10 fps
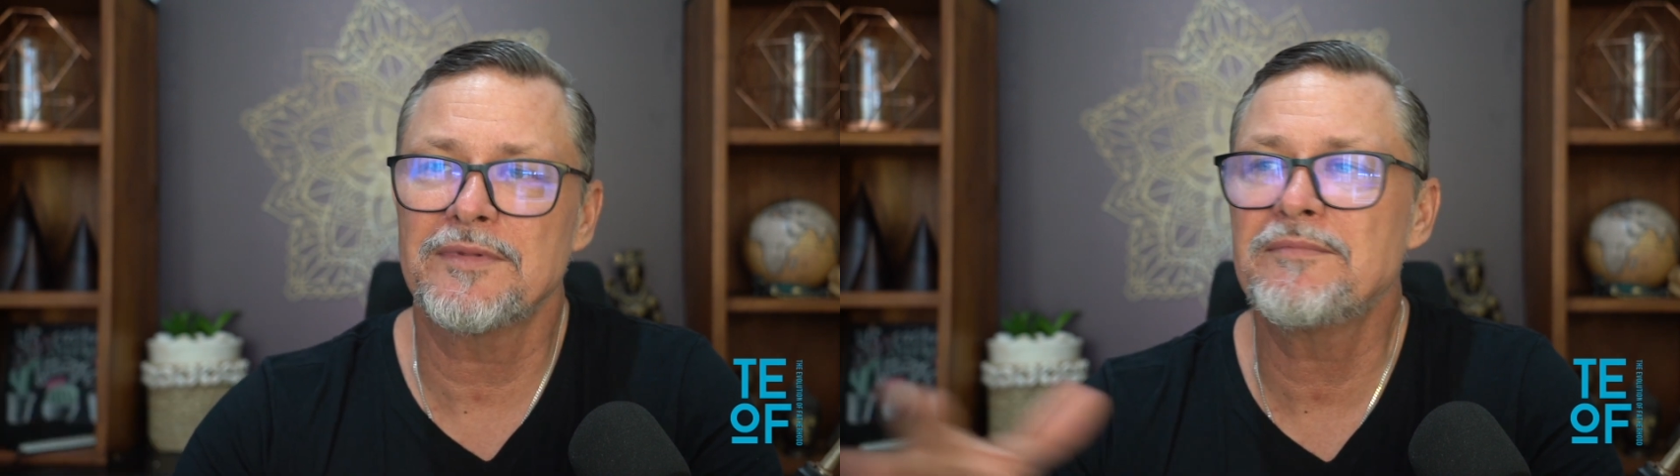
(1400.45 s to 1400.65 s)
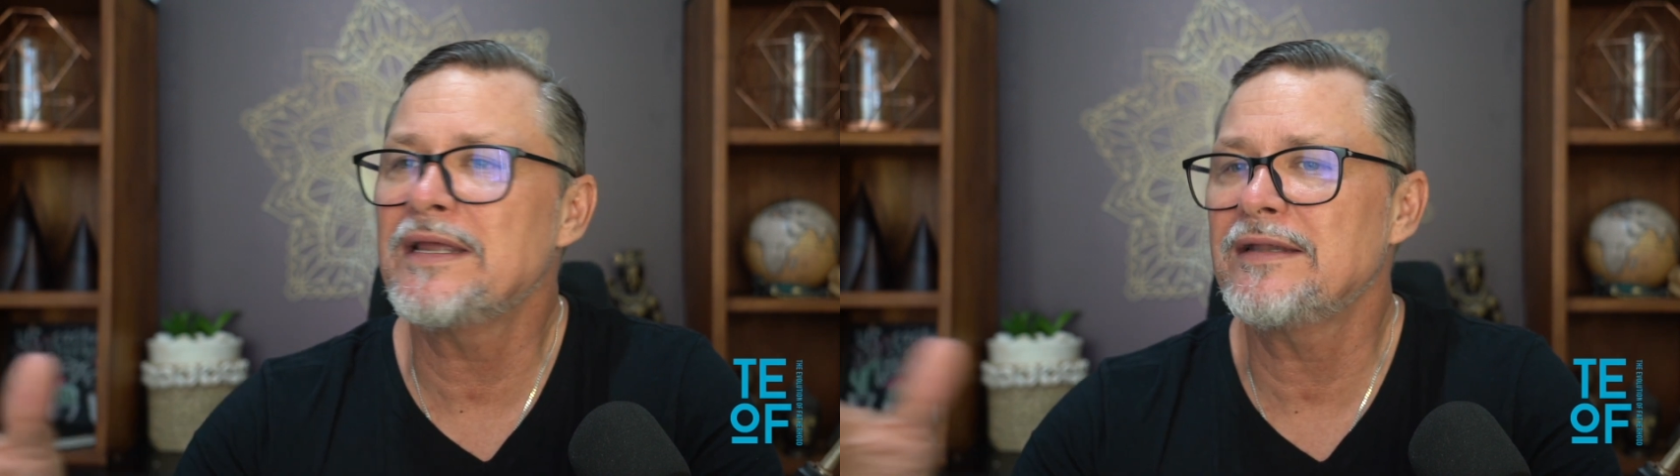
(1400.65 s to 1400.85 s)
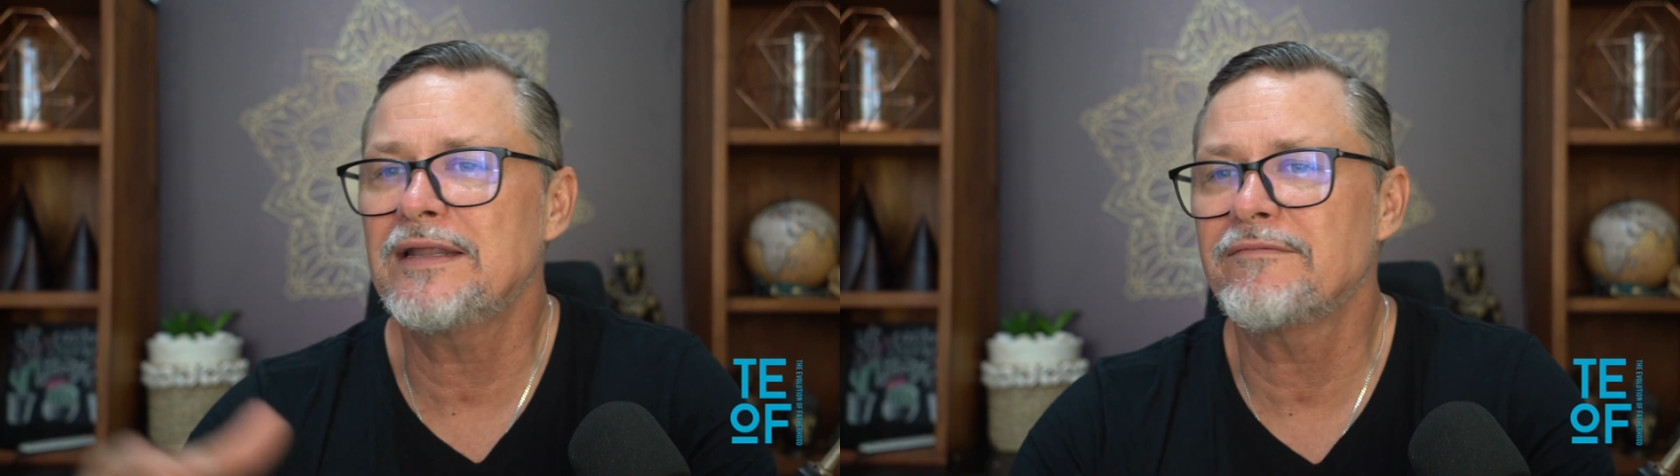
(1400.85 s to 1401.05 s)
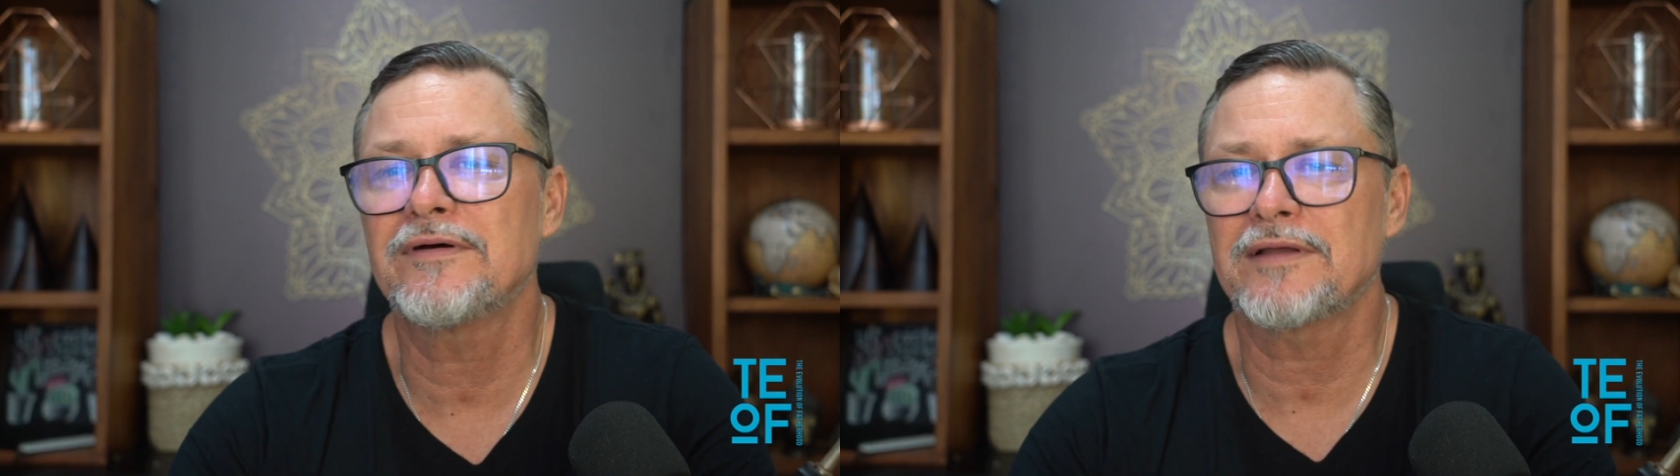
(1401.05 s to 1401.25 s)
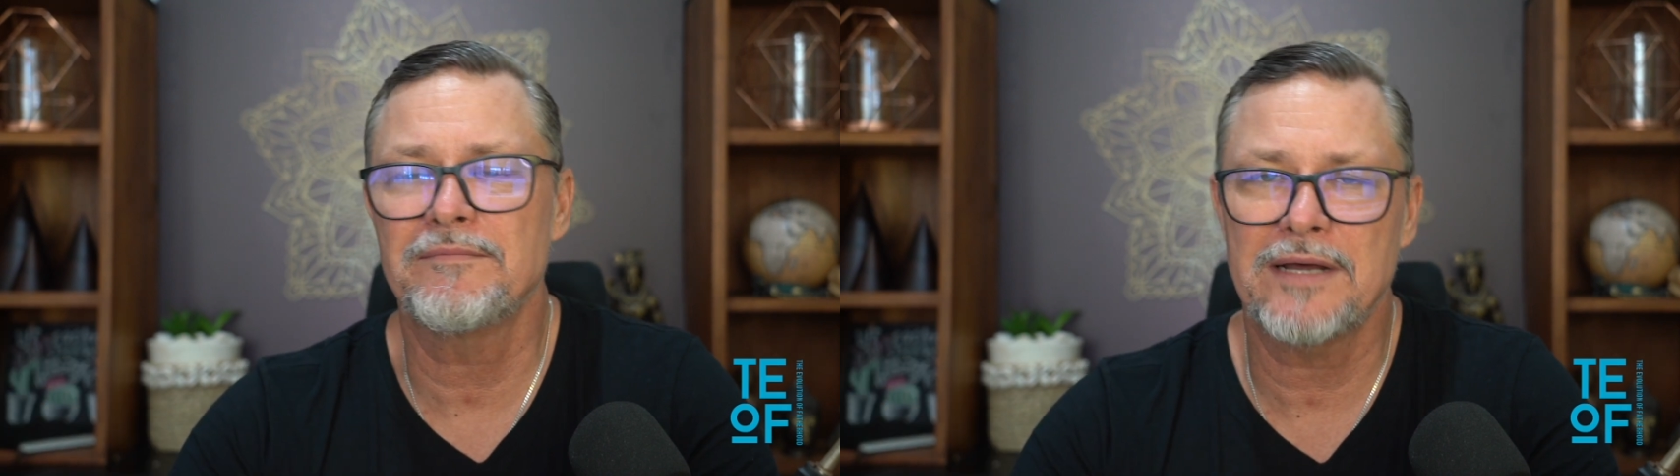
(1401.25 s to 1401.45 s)
it may
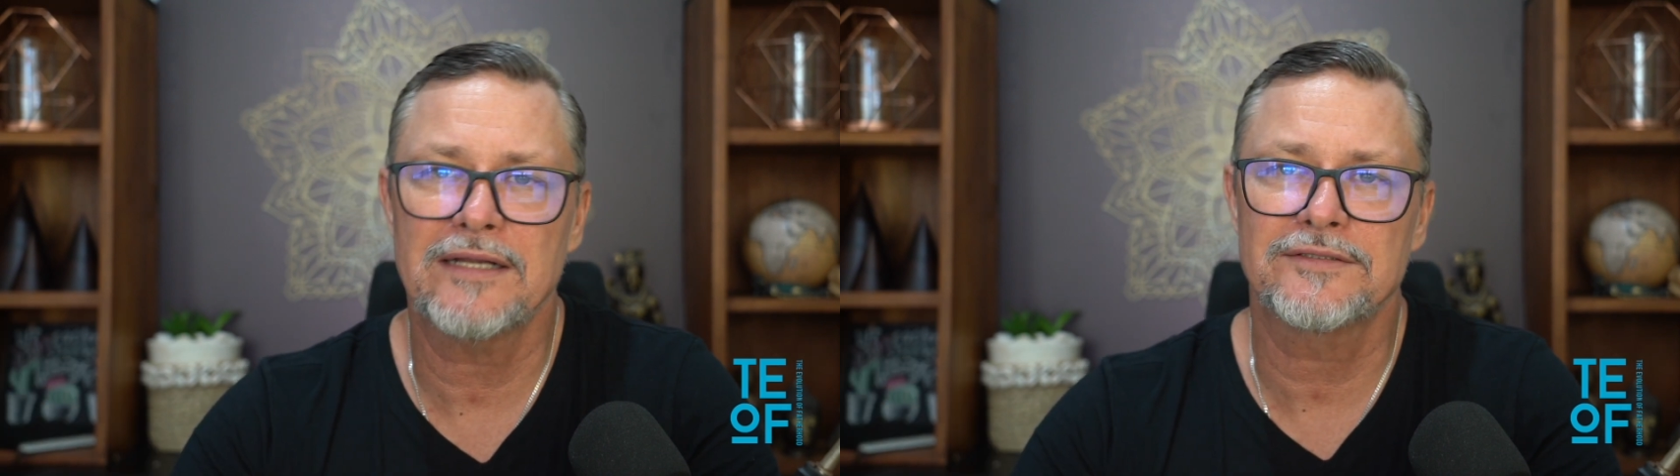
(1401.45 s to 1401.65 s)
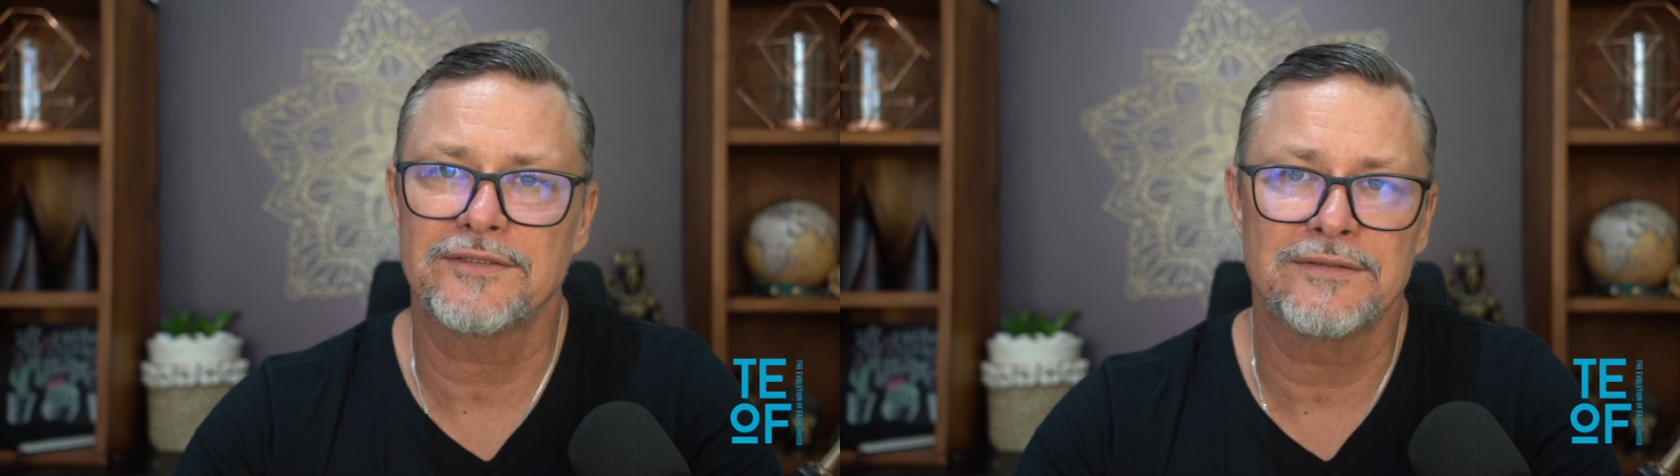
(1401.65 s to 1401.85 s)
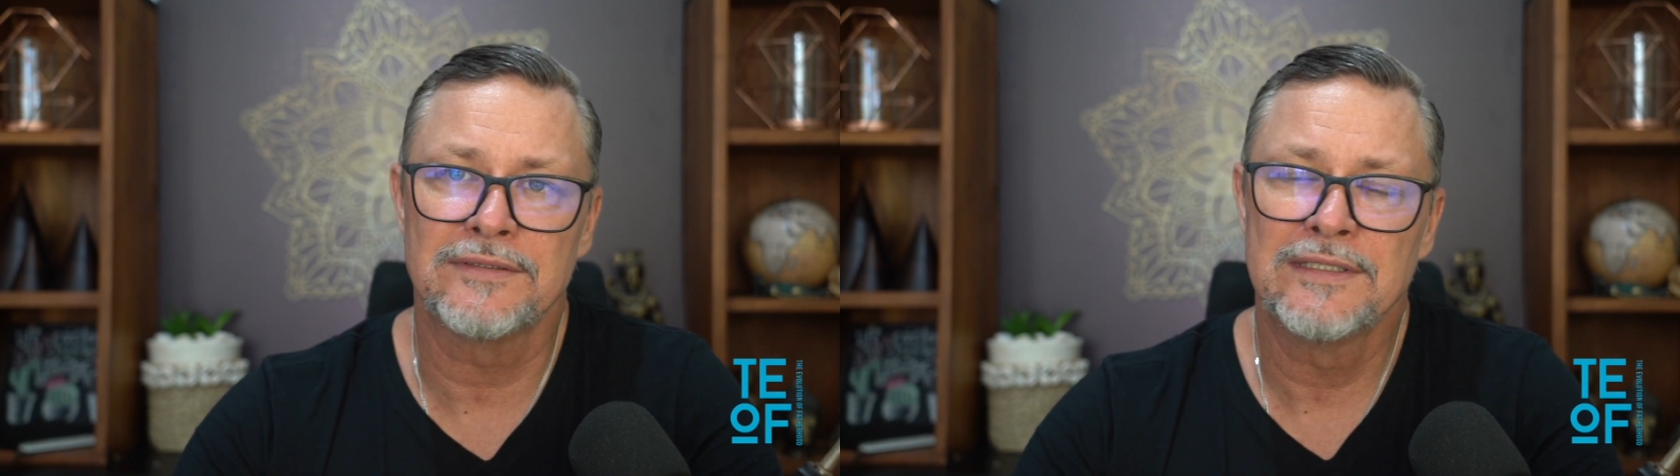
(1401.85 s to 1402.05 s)
never come back to,